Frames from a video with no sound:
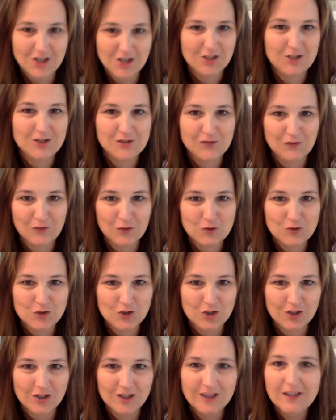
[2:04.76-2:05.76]
in his
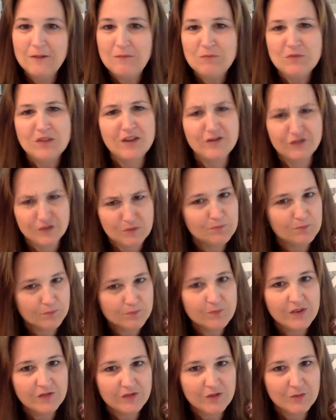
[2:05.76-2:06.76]
future if
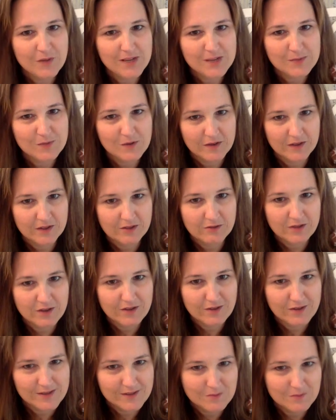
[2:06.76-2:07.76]
the baseball career
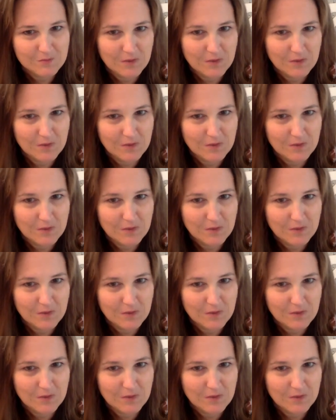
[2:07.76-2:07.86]
doesn't